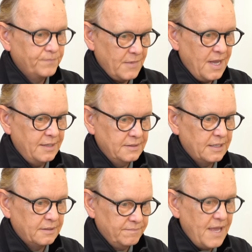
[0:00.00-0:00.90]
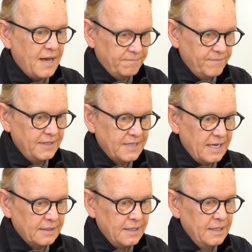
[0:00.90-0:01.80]
Exactly. Yeah,
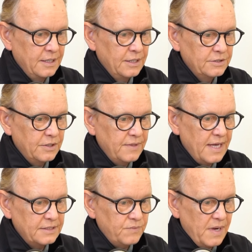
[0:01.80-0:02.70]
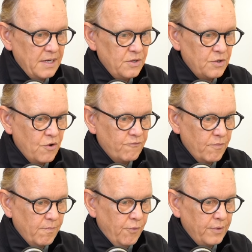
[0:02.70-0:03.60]
exactly. So that's when you go
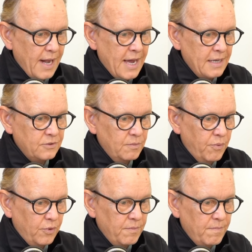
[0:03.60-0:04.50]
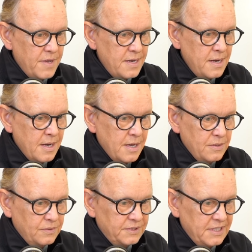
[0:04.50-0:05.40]
from point A to point B.
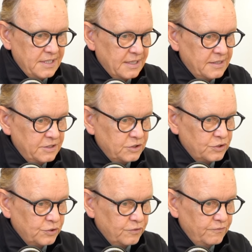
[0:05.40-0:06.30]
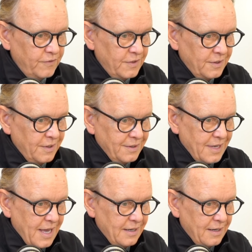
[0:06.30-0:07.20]
You see that this curve
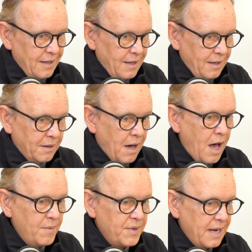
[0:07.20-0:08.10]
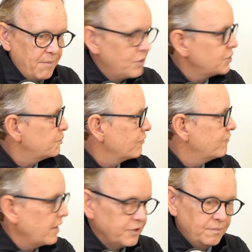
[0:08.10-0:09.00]
can accommodate much more
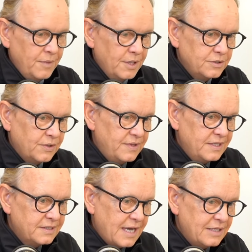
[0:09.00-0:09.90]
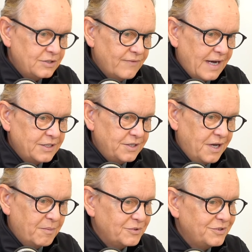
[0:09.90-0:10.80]
volume. So in this case, you actually
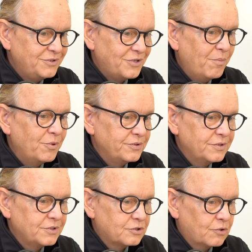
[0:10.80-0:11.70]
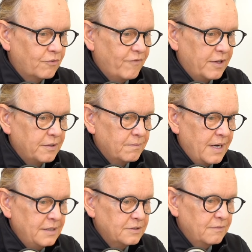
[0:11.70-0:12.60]
almost doubled the stroke volume,
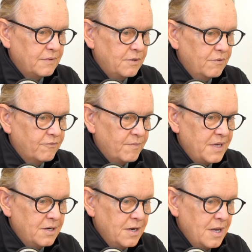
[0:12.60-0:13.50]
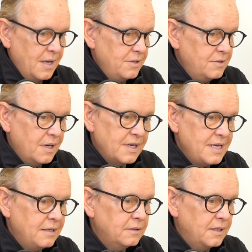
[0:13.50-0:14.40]
right? So you go from here, you're not
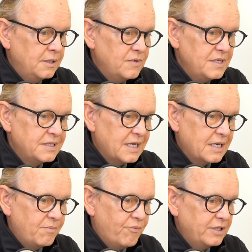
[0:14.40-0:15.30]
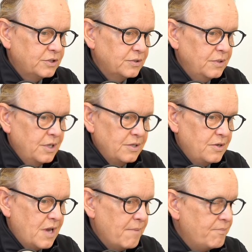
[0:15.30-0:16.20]
increasing any pressure. You're
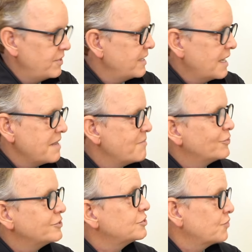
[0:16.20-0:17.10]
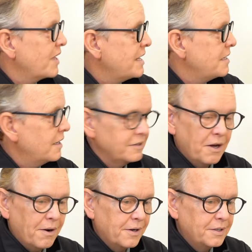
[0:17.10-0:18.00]
not putting any more strain on the
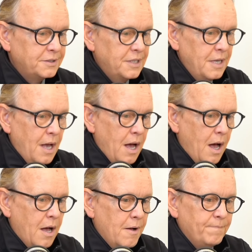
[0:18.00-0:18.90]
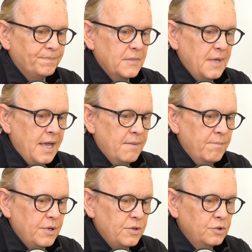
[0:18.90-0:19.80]
heart.
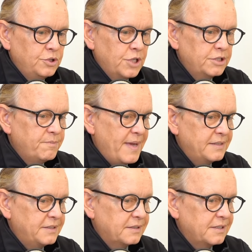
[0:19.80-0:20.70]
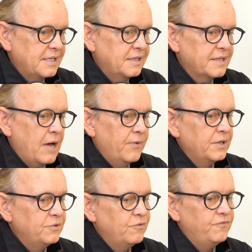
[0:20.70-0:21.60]
But you're just basically allowing
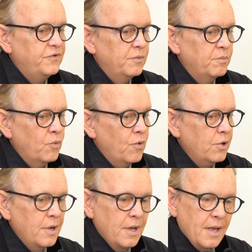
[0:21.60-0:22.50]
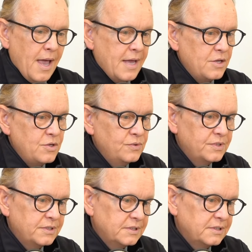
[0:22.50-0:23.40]
it to fill more, and it
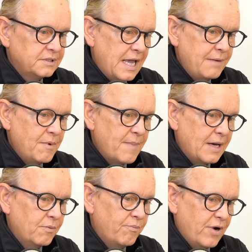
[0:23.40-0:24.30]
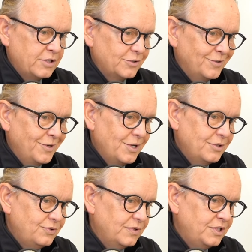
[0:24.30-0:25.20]
uses the same amount of pressure
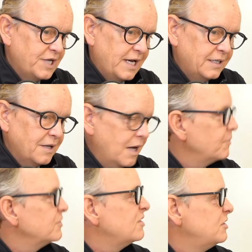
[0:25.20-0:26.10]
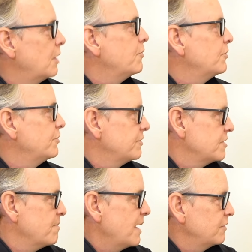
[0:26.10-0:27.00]
to eject almost double the
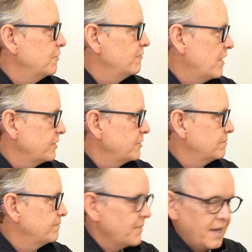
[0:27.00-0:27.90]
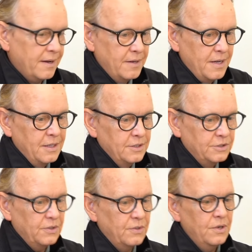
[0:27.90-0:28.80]
amount of volume. So cool. Yeah.
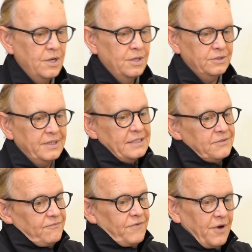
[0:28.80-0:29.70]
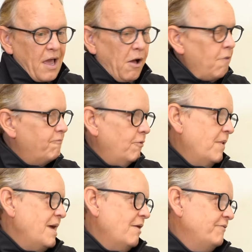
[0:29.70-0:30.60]
So that's a very helpful
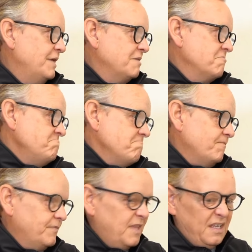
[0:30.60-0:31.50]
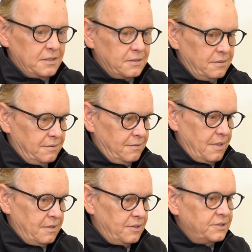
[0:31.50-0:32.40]
way of thinking,
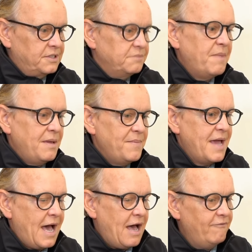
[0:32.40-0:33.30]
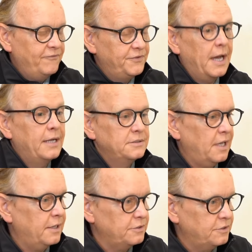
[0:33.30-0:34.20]
does this baby have
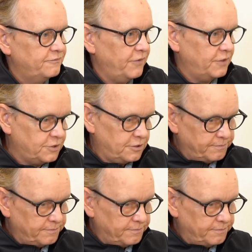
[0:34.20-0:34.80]
diastolic dysfunction?